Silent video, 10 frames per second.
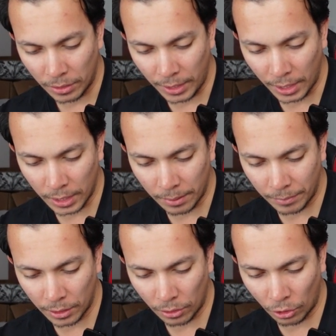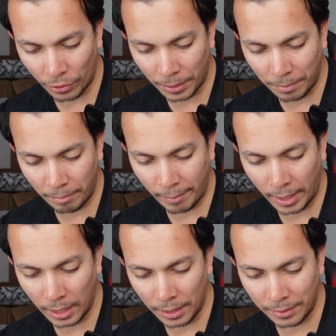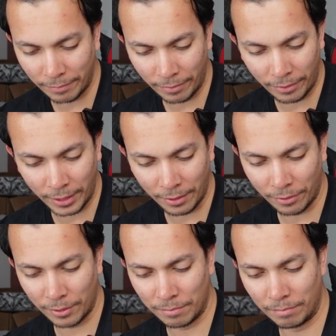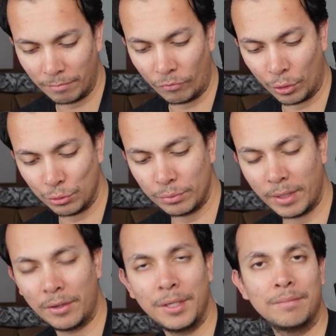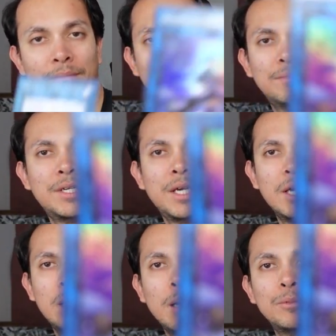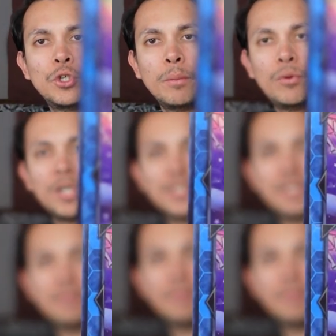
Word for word: The, um, the Aura Malethith Rosemary. I'm sure I pronounced it